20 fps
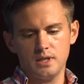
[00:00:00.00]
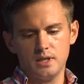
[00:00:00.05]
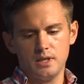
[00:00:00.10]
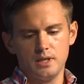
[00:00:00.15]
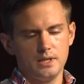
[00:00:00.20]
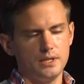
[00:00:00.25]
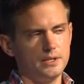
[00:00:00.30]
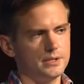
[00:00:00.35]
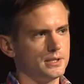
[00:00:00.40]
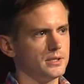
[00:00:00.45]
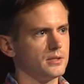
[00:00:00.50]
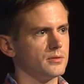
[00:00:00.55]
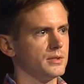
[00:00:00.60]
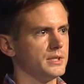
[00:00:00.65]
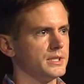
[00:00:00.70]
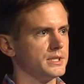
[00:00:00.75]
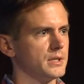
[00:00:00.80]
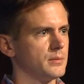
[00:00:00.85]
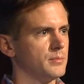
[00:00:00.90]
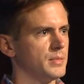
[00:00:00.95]
easy to
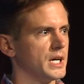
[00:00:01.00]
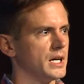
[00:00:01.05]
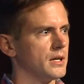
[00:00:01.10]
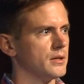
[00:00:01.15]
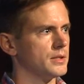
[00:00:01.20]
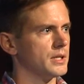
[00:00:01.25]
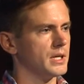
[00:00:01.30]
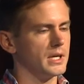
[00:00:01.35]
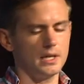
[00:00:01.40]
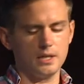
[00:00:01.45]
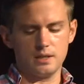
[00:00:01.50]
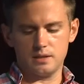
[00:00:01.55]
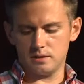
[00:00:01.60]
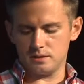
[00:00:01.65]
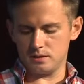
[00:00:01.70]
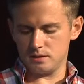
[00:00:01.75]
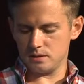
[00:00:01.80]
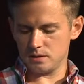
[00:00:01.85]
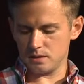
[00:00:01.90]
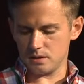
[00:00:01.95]
reason about
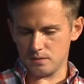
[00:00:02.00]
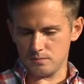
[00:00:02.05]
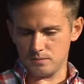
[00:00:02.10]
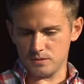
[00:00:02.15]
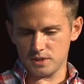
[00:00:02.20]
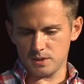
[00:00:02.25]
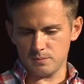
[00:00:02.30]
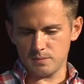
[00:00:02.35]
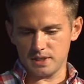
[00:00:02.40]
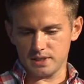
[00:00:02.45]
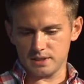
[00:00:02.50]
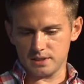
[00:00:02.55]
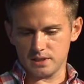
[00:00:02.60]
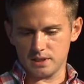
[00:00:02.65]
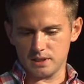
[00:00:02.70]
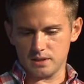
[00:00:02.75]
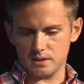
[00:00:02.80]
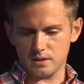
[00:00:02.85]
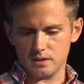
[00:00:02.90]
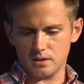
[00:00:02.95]
and to
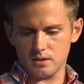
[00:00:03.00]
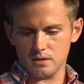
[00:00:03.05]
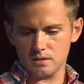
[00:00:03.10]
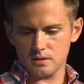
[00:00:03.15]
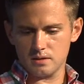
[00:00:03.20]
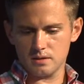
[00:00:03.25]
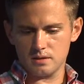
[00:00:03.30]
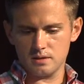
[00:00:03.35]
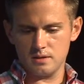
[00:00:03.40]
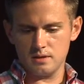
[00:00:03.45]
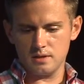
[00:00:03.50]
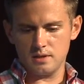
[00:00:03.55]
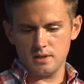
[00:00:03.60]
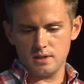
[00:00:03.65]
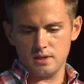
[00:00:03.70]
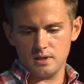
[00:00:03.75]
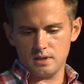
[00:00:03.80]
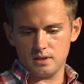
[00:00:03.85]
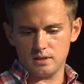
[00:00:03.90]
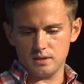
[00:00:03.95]
maintain.
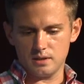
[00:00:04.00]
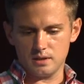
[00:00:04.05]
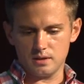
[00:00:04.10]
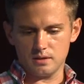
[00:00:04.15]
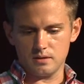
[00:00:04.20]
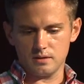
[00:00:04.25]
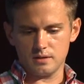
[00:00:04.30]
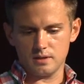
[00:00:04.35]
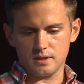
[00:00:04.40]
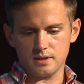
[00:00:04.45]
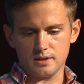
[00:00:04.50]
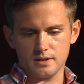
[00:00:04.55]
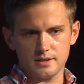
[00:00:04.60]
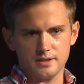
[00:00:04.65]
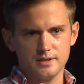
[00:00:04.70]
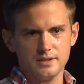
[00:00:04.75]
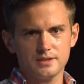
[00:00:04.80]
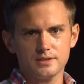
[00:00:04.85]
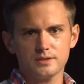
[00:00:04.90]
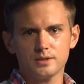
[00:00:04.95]
And then,
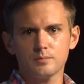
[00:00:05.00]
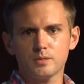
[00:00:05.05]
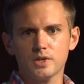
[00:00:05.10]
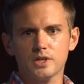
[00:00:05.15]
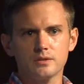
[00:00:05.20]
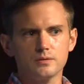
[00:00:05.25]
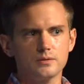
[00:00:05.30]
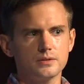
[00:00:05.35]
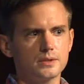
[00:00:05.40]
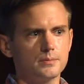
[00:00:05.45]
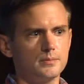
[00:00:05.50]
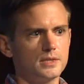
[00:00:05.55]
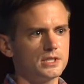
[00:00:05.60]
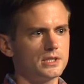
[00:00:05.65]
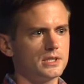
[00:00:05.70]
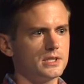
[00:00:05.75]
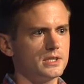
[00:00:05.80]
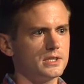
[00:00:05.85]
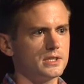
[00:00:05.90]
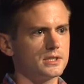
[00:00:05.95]
so Martin was
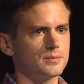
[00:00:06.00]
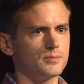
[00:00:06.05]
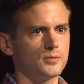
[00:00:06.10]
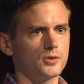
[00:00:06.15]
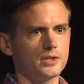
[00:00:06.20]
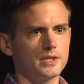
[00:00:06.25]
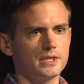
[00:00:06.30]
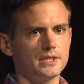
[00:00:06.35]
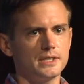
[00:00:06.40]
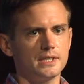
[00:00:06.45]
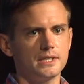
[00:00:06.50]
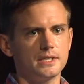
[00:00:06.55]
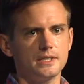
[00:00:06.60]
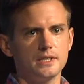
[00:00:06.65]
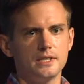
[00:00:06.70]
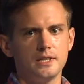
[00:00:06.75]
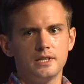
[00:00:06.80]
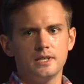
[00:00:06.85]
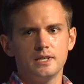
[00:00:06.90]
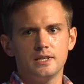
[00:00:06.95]
mentioning this morning that
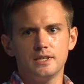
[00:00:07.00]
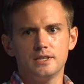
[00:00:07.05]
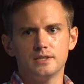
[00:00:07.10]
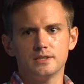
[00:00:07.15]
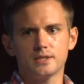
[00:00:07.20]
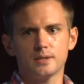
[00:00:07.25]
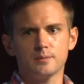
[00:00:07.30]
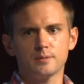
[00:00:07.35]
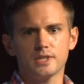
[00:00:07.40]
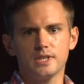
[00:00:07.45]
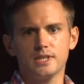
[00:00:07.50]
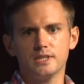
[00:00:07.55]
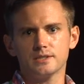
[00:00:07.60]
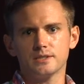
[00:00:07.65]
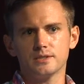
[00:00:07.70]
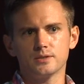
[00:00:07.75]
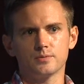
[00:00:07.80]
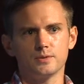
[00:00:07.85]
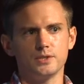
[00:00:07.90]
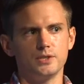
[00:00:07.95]
in some
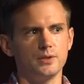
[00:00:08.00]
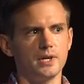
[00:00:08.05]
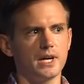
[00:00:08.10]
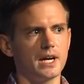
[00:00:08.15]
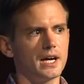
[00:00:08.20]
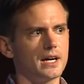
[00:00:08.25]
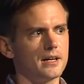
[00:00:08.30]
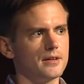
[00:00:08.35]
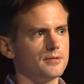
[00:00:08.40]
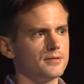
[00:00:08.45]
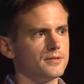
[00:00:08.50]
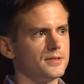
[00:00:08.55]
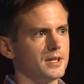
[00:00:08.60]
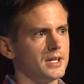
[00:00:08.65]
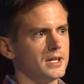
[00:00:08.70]
cases when you have